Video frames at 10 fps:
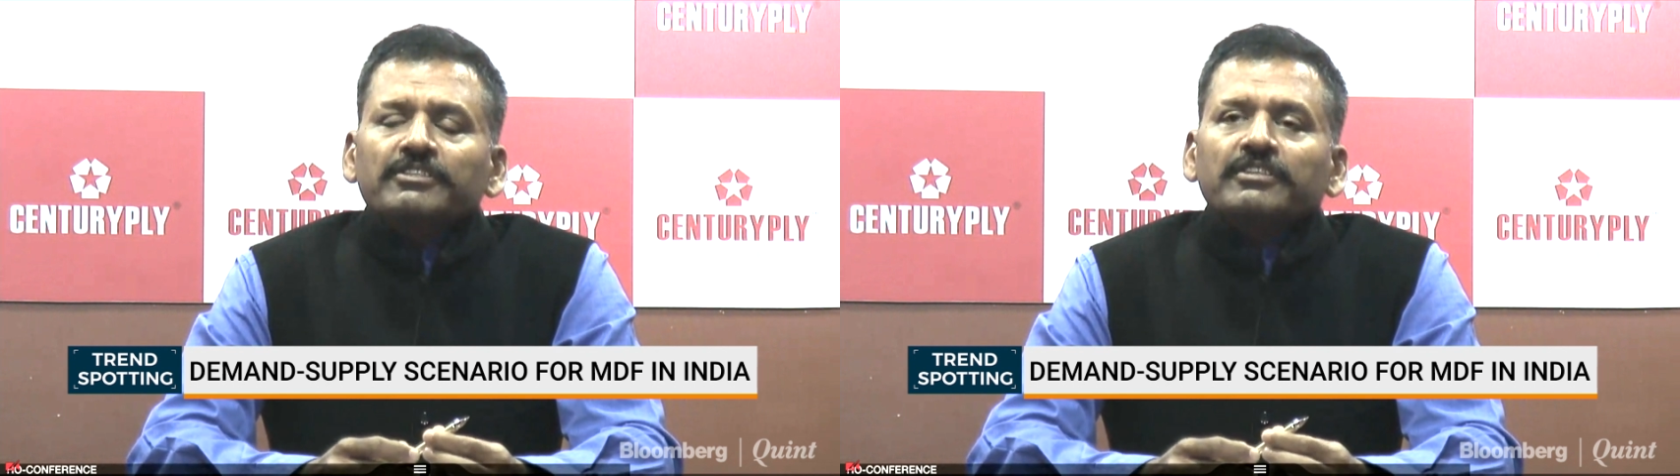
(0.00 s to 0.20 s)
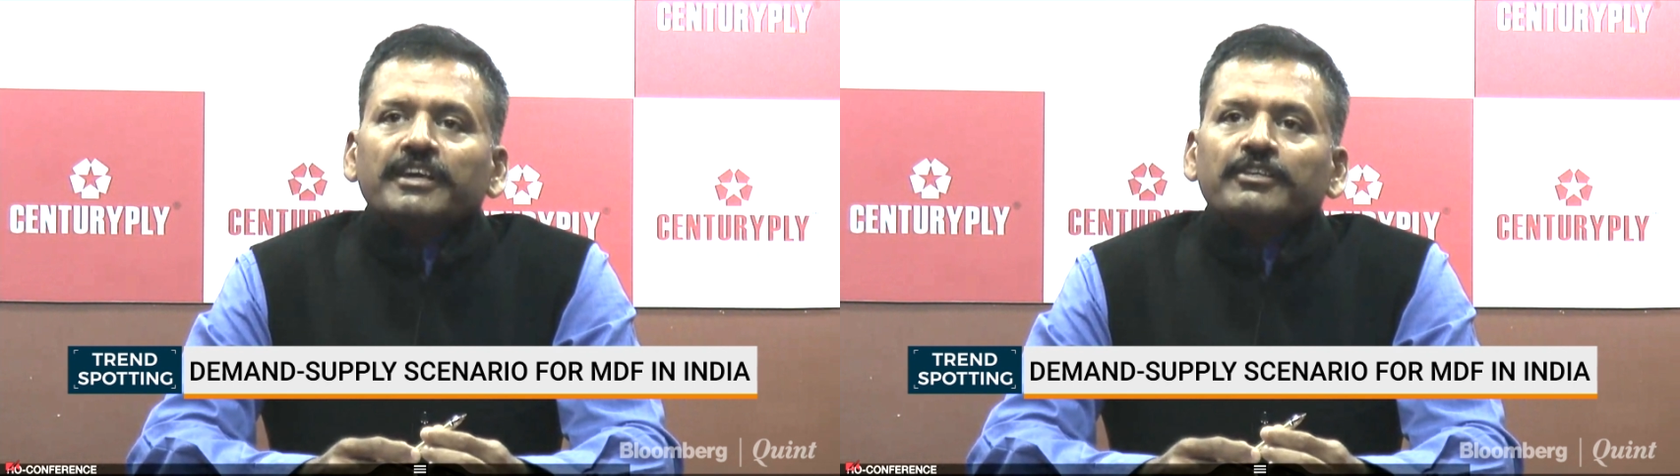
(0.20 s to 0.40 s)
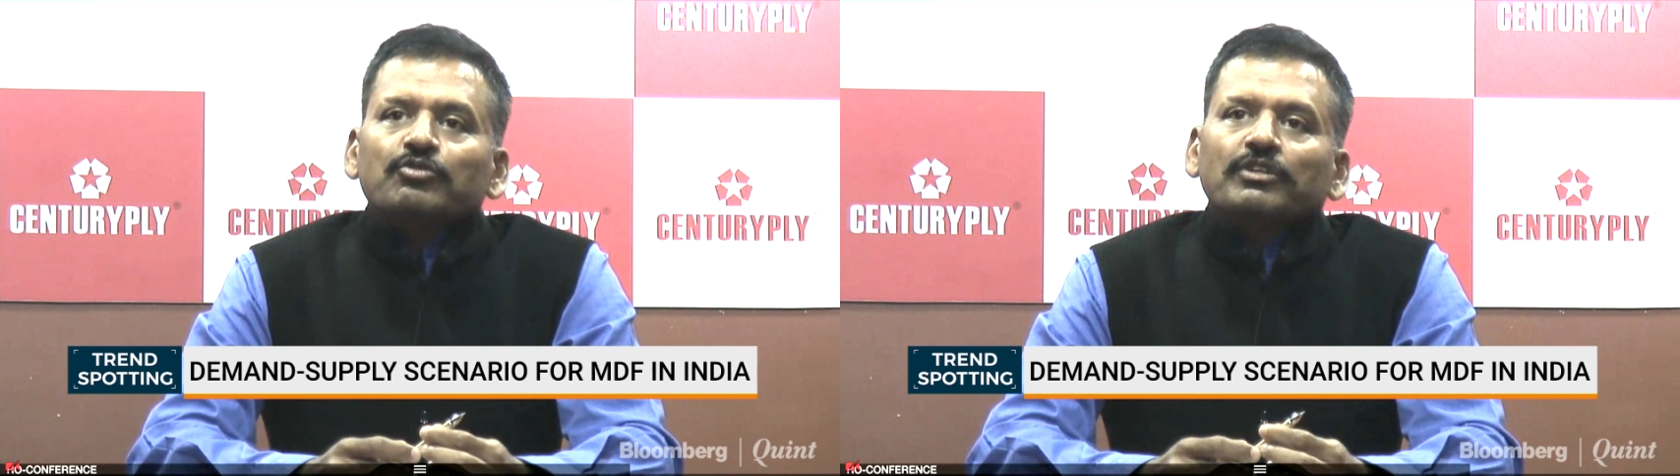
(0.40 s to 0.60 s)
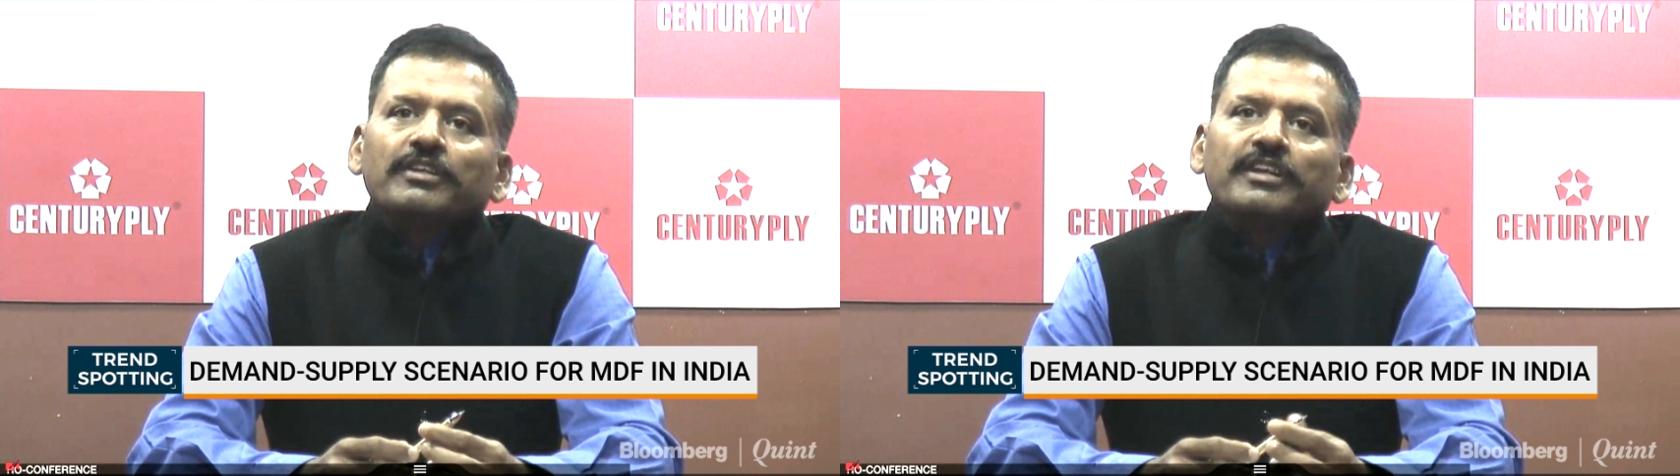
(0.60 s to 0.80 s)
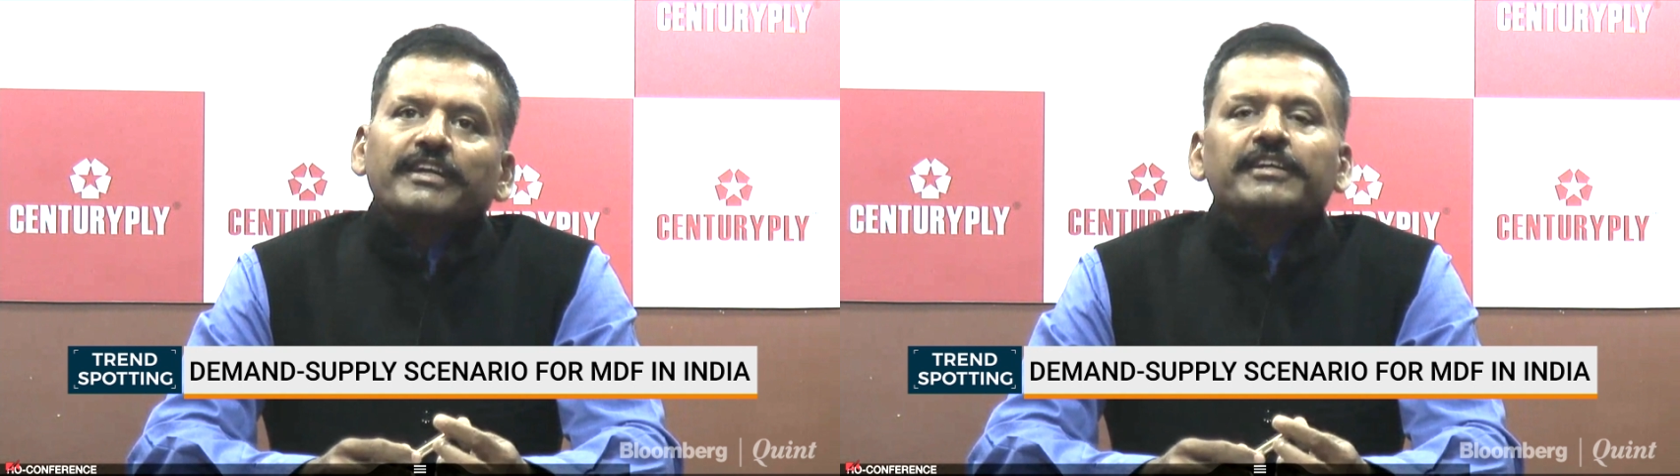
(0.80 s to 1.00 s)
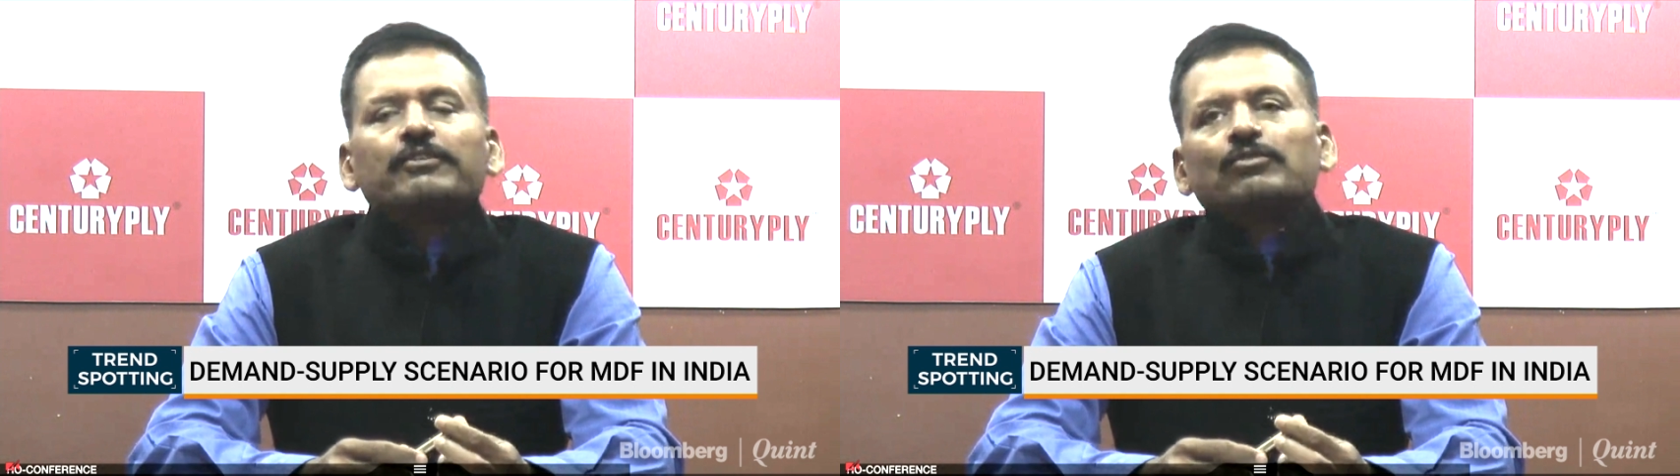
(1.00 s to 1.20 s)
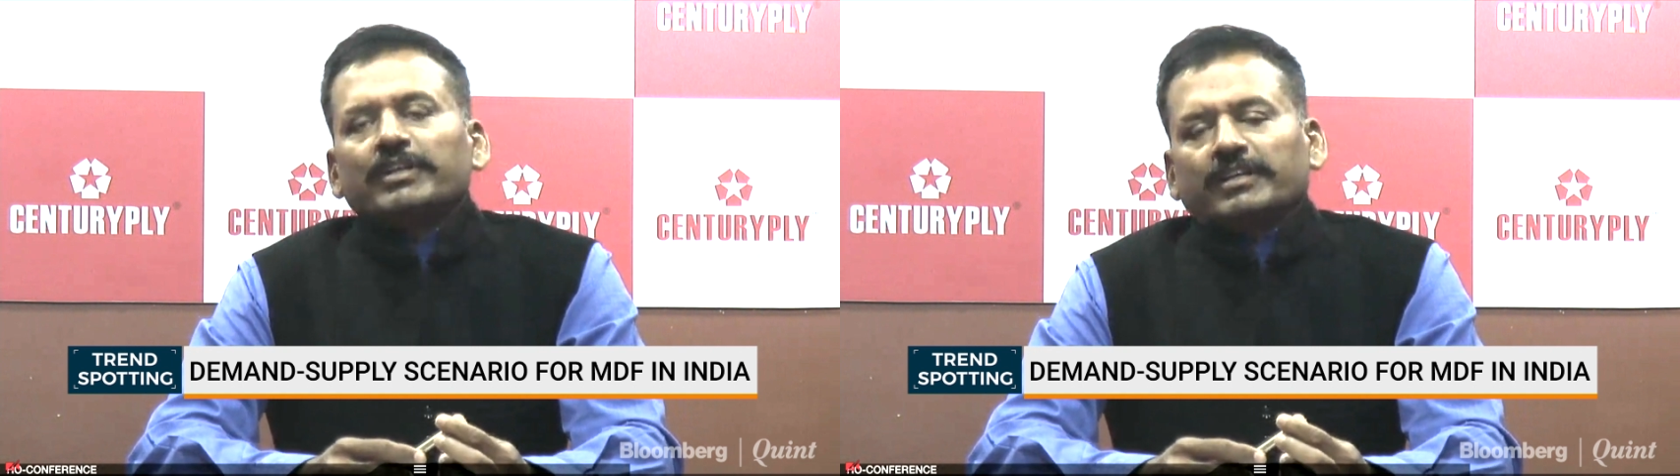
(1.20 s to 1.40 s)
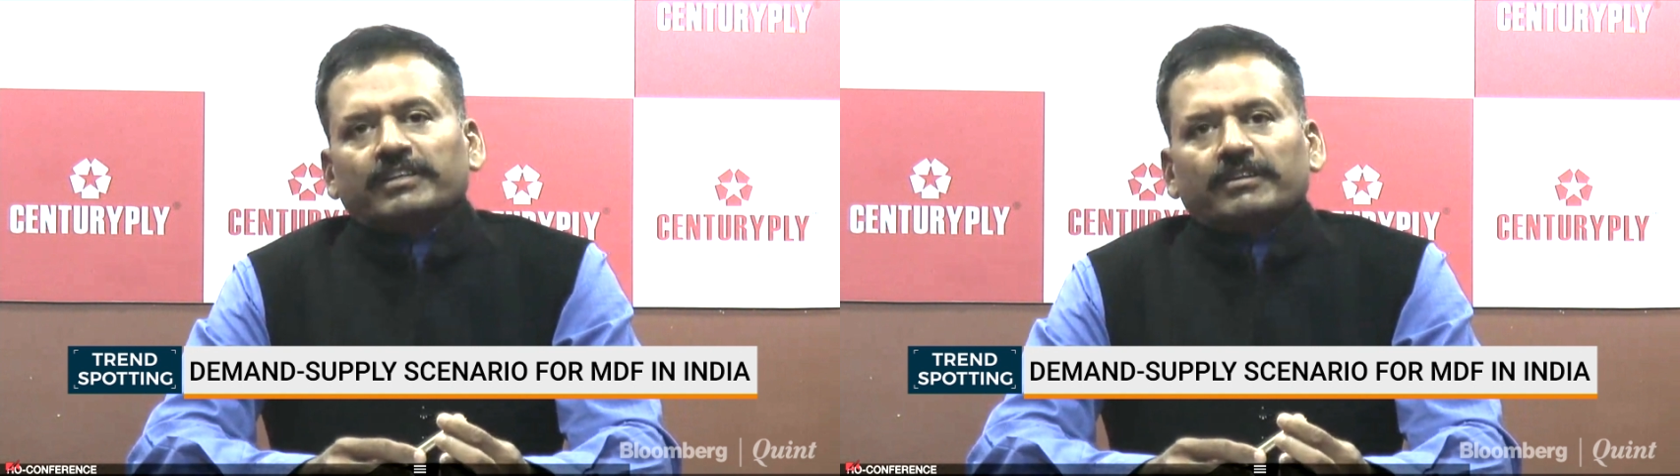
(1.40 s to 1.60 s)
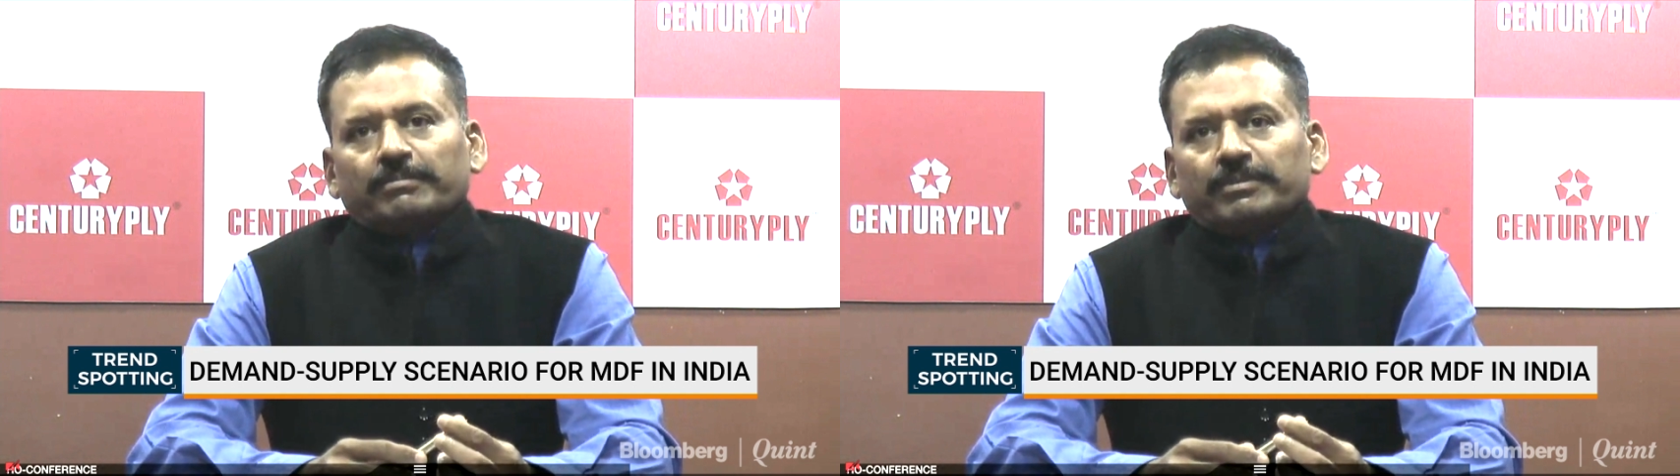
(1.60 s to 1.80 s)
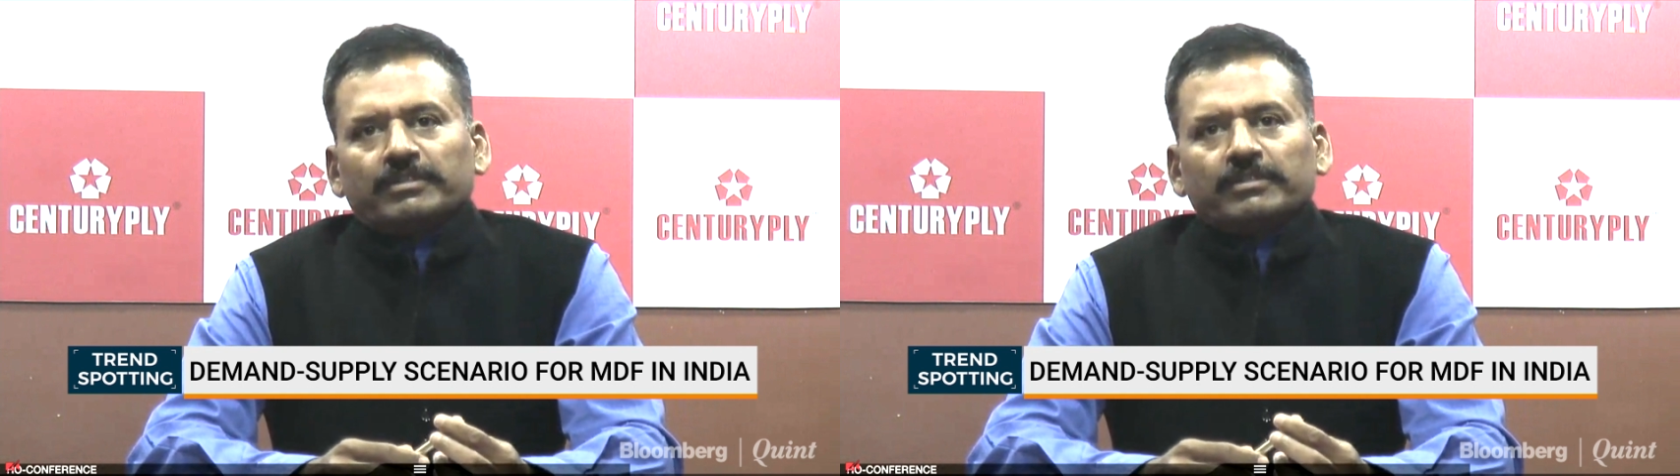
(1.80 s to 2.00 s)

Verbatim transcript: is actually ready to take it up.